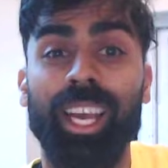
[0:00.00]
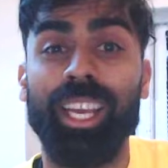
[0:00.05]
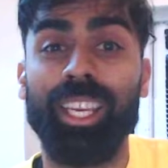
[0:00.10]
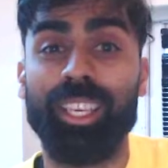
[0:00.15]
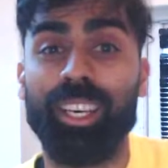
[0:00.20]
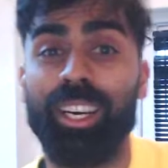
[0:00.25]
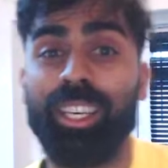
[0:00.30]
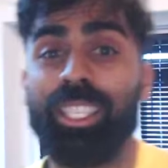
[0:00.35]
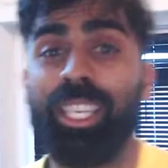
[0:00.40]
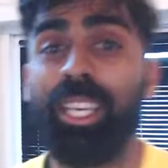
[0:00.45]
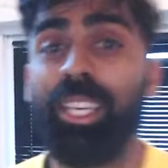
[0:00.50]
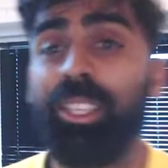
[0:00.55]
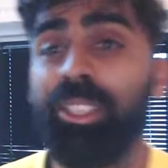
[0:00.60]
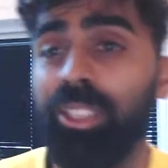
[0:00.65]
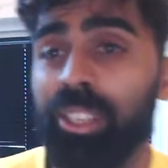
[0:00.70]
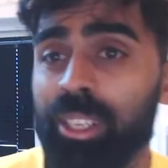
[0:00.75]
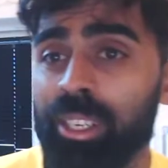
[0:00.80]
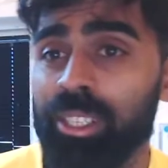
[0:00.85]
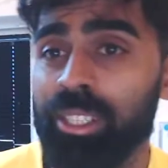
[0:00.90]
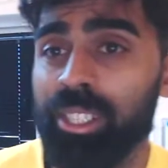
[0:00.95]
Hey guys, how you
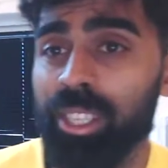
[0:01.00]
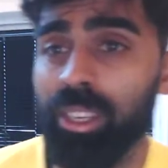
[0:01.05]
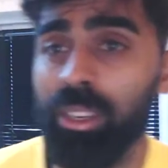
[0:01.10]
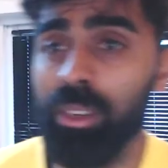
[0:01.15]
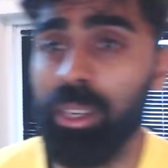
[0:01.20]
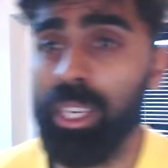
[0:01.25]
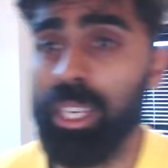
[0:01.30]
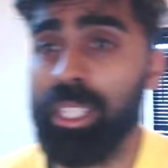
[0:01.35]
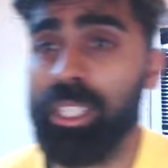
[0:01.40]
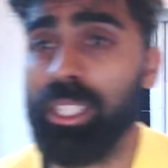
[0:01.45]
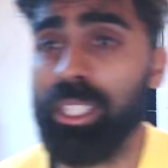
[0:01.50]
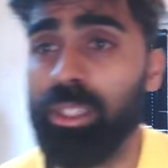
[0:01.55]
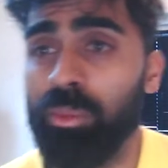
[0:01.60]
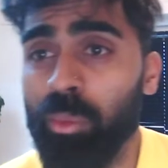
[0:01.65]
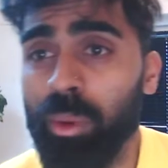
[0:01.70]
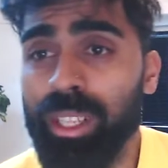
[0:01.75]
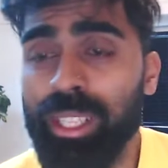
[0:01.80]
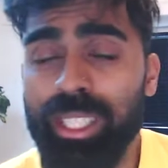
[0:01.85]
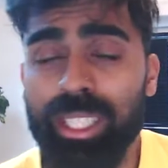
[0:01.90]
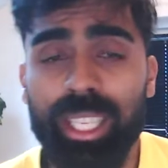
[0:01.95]
doing? So it's
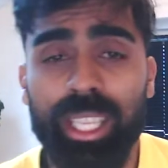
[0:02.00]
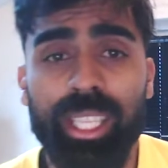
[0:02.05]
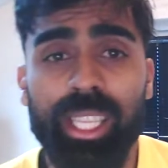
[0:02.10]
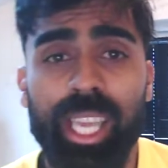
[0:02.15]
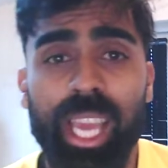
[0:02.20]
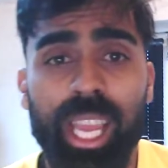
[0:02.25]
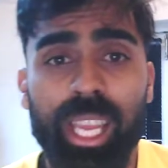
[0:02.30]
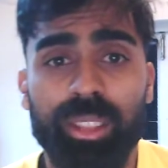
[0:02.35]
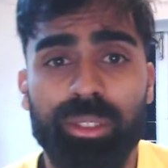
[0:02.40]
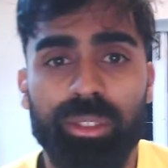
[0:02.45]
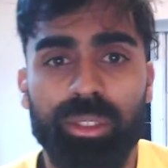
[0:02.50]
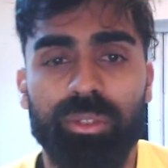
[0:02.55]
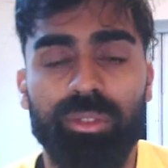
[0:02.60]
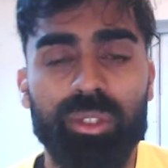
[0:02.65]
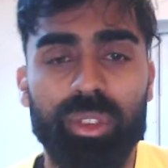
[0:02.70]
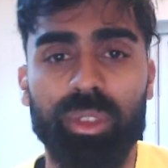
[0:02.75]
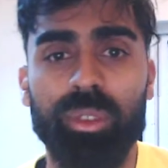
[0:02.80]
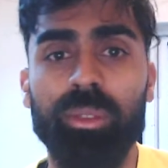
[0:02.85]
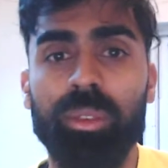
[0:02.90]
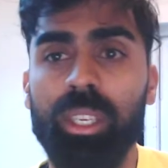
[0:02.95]
Wednesday the 8th of
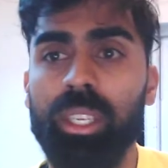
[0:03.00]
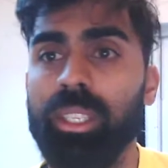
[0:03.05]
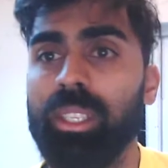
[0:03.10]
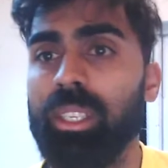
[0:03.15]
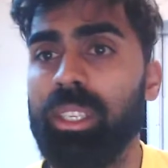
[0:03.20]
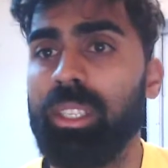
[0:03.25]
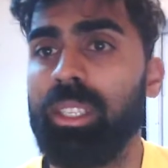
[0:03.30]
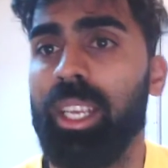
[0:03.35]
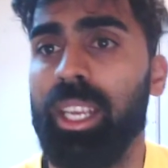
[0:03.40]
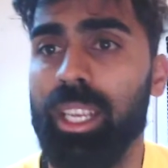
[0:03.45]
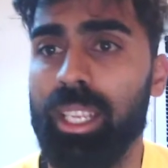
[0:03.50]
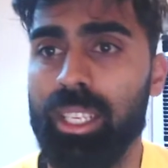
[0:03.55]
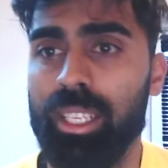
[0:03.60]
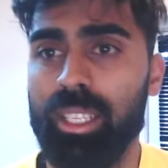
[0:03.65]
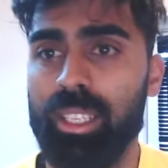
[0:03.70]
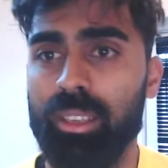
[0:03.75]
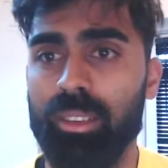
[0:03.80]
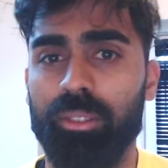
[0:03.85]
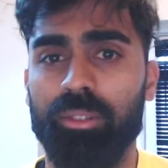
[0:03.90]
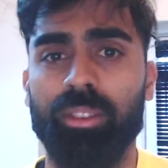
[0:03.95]
June.
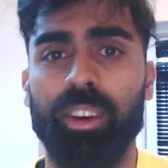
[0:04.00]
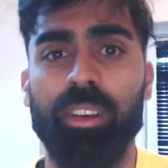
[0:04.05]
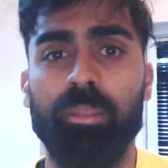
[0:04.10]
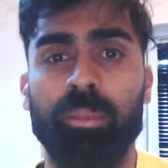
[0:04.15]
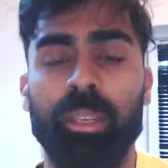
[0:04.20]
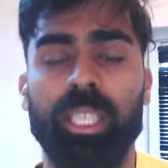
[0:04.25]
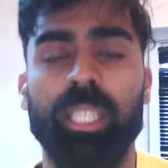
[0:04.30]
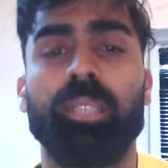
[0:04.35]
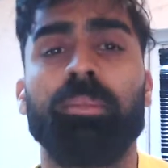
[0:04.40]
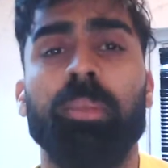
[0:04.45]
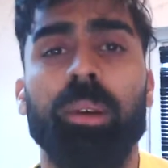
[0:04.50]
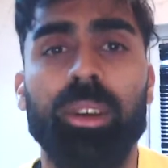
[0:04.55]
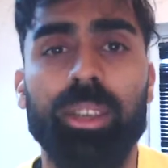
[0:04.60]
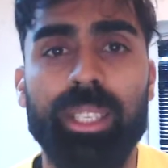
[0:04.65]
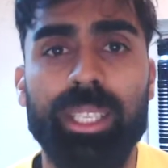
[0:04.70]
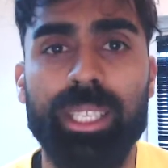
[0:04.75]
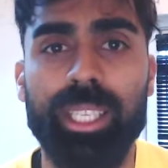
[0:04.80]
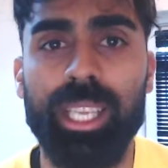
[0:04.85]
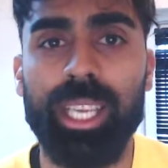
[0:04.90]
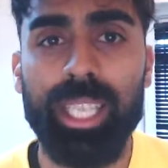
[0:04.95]
It's 5 minutes
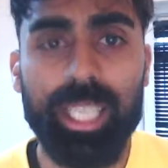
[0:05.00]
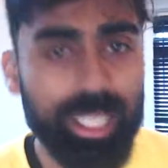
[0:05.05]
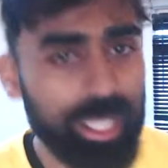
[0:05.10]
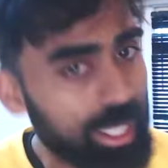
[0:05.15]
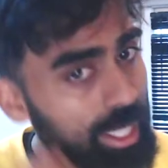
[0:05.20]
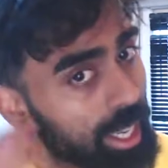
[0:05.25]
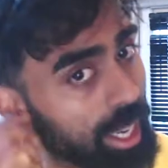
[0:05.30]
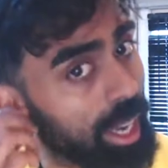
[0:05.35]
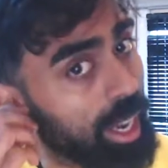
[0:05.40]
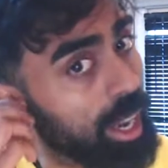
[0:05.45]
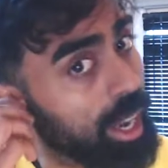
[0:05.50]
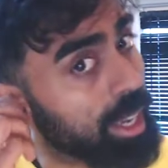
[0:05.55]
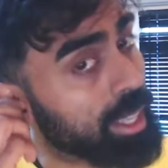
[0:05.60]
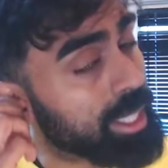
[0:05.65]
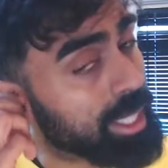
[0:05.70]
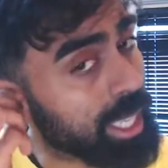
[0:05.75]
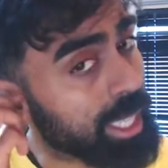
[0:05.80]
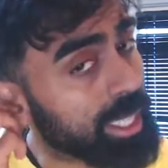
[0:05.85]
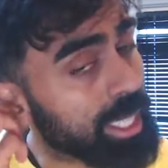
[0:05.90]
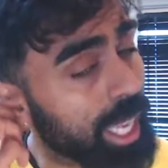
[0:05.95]
past 6,
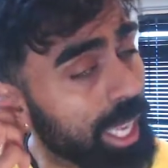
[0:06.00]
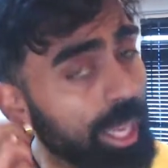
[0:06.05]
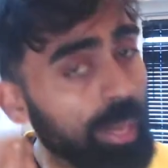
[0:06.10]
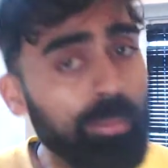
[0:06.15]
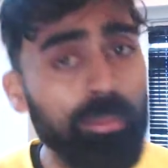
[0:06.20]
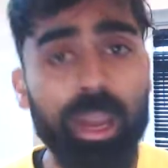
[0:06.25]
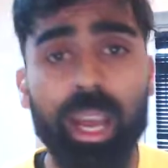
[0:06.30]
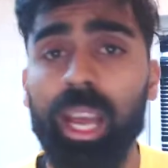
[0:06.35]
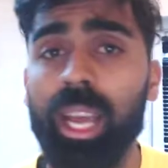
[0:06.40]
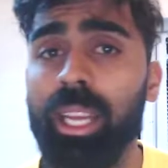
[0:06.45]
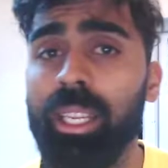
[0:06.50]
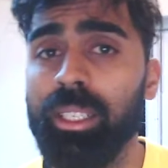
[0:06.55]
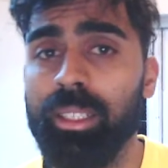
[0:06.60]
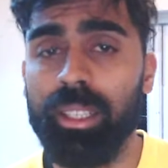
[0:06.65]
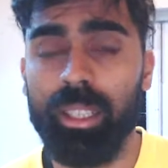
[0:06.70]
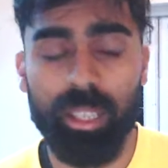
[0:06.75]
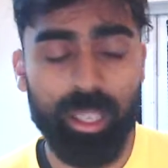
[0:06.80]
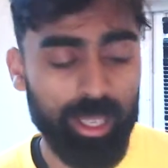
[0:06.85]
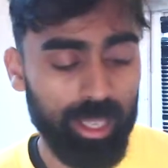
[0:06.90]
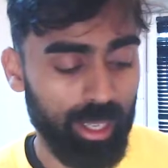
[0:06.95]
6 a.m.
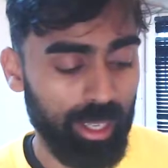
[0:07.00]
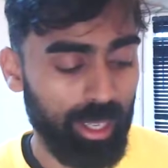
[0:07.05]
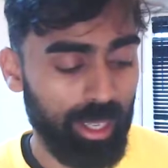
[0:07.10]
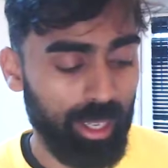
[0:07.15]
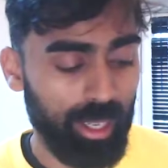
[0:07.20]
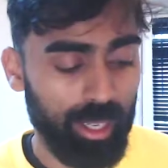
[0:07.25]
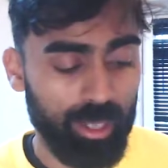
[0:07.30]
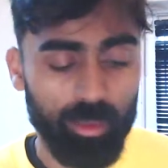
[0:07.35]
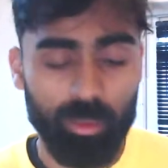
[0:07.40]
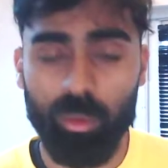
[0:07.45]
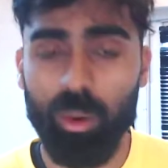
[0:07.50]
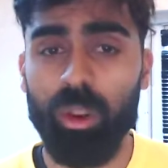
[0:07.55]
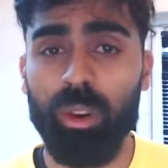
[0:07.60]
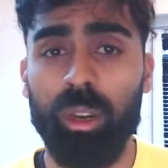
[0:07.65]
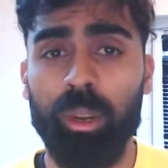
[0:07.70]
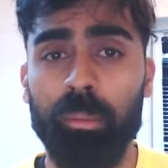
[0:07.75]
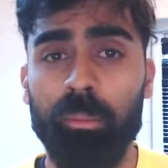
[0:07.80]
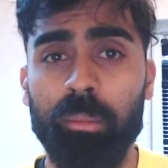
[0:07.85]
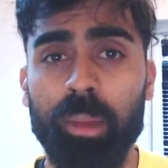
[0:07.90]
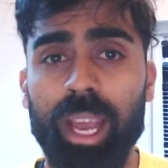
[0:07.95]
And
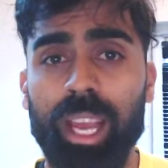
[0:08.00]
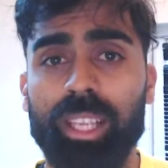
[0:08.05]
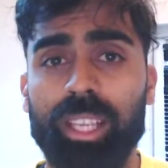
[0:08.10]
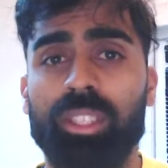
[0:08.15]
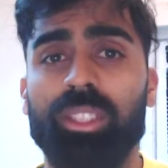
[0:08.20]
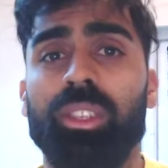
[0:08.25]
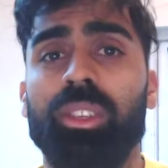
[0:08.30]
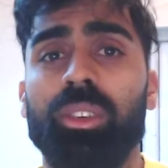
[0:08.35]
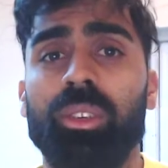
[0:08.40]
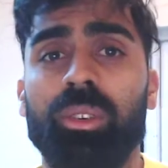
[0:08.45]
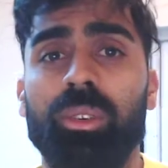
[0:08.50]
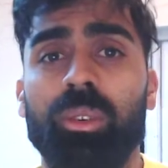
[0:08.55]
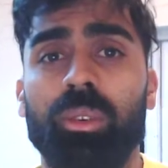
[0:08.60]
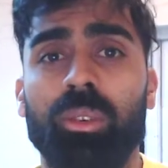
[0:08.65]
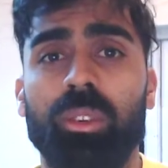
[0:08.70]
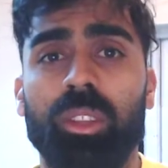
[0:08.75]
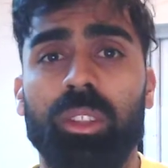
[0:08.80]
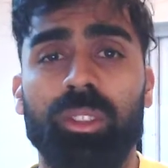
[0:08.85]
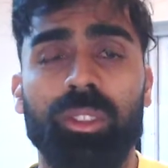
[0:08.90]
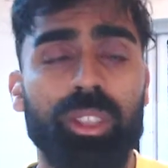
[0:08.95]
welcome back
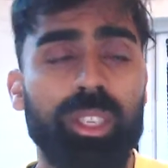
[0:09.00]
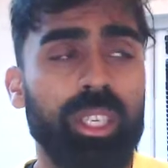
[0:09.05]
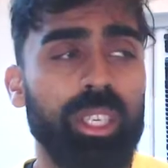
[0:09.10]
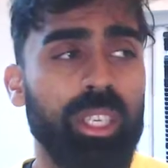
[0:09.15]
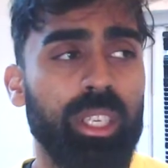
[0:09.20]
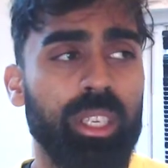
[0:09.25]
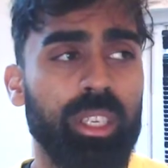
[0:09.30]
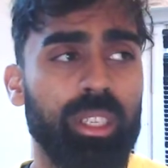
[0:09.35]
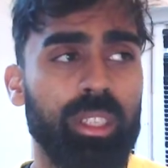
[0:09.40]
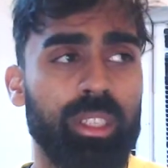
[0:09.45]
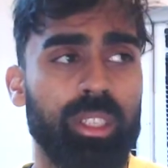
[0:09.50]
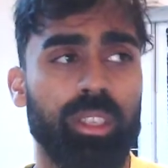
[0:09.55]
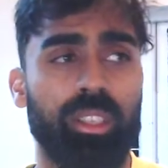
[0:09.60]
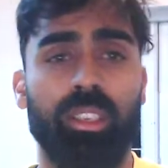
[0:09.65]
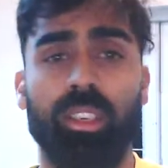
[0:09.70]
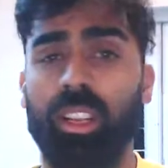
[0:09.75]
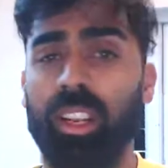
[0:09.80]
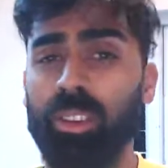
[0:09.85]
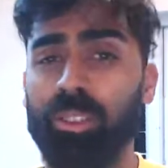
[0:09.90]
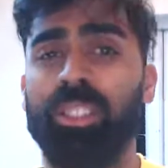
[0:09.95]
to these
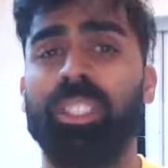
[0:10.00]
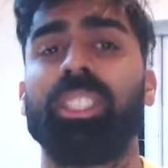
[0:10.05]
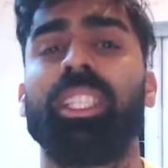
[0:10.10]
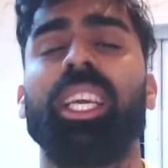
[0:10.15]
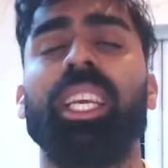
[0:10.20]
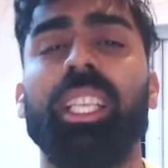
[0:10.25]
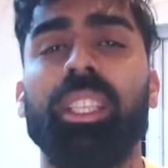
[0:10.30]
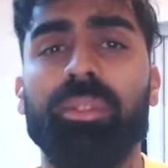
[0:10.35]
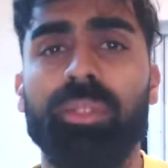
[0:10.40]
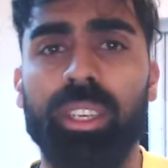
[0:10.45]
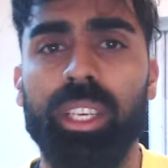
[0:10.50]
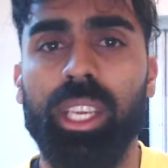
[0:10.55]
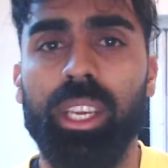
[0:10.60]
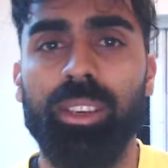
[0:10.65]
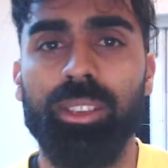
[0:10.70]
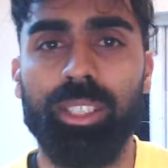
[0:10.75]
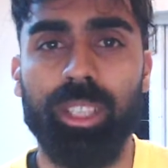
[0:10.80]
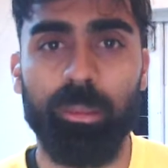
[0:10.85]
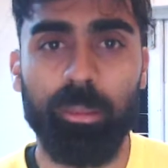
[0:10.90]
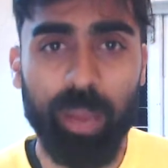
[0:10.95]
close to daily
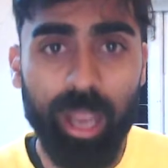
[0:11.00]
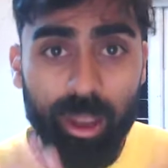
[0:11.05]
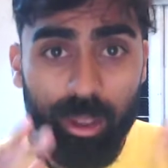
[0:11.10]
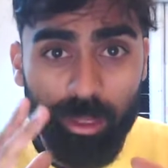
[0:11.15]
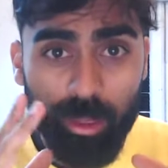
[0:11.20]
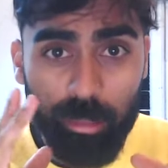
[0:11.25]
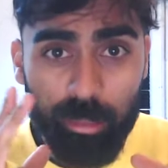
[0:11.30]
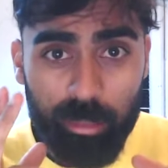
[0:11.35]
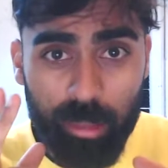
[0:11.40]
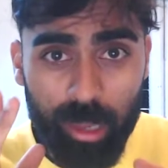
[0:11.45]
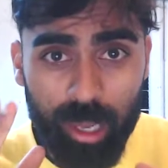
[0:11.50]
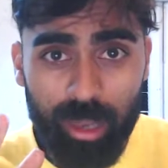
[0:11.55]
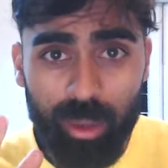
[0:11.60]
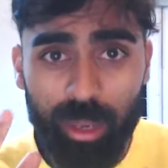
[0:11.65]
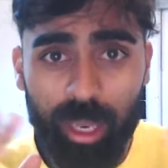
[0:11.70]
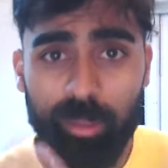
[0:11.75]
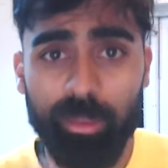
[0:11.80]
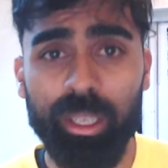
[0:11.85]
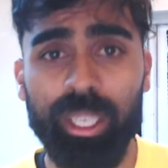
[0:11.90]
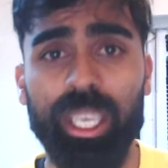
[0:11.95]
videos about the Pearl
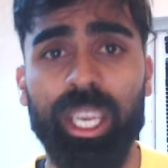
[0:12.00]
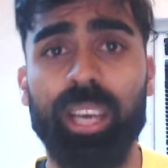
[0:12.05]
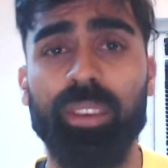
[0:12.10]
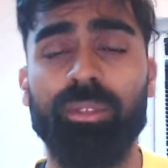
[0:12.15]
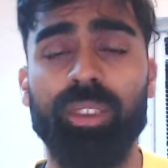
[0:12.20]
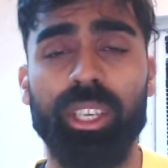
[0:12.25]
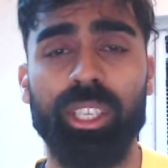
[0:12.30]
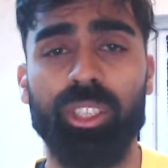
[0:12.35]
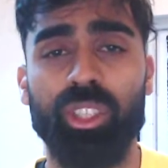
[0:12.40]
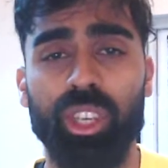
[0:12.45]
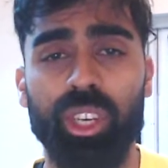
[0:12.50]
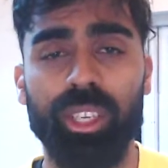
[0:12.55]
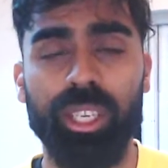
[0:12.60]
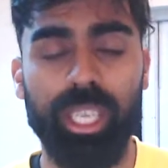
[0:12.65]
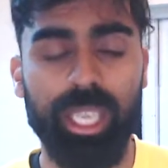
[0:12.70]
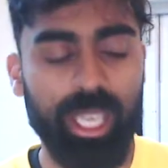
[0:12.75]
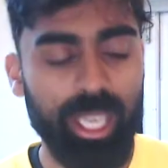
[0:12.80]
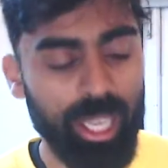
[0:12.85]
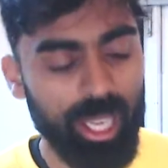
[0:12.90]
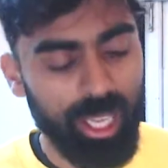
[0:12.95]
Lemon Cafe
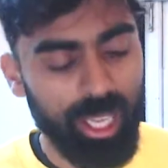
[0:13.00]
journey.